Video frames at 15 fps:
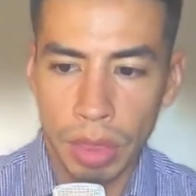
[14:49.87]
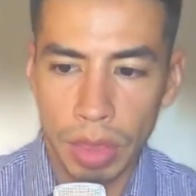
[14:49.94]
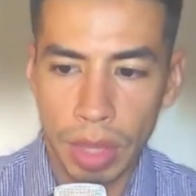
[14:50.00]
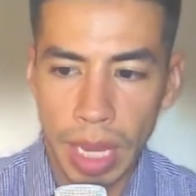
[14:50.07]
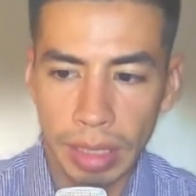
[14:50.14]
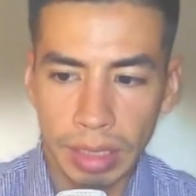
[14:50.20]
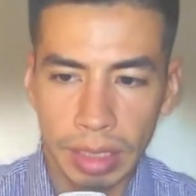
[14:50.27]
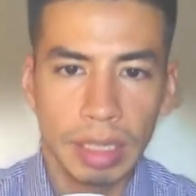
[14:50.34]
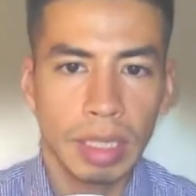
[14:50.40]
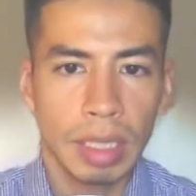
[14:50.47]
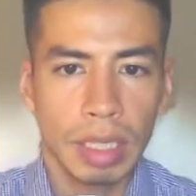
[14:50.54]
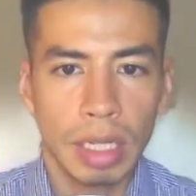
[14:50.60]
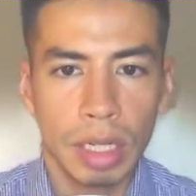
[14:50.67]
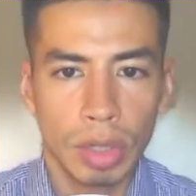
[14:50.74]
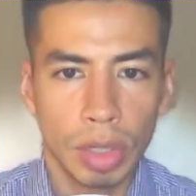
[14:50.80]
at the end of the
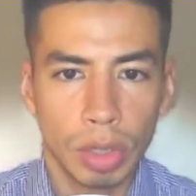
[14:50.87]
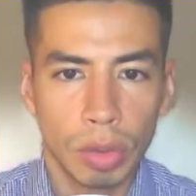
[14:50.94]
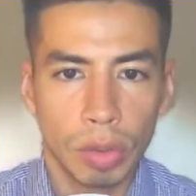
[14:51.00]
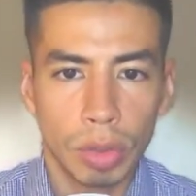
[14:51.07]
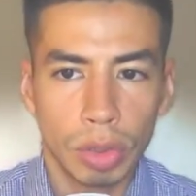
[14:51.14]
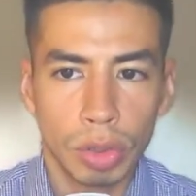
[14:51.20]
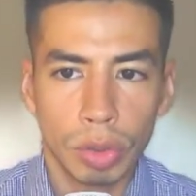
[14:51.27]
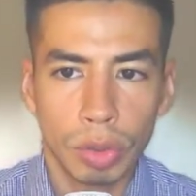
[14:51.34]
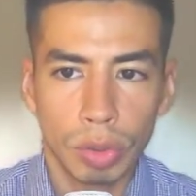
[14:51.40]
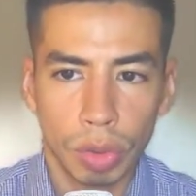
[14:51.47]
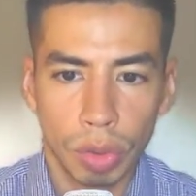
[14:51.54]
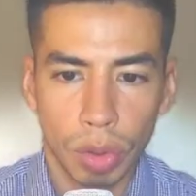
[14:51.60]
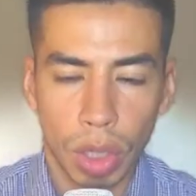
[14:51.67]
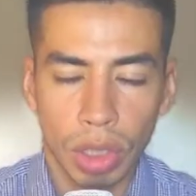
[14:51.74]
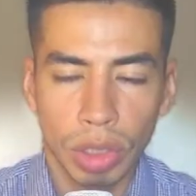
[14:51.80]
year, they're going to
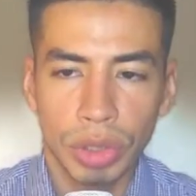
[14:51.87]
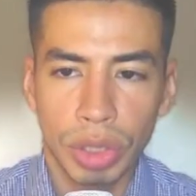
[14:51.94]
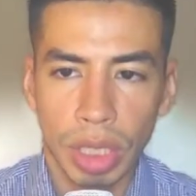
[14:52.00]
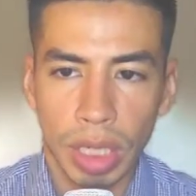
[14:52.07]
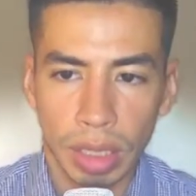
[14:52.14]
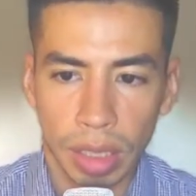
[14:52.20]
cross-check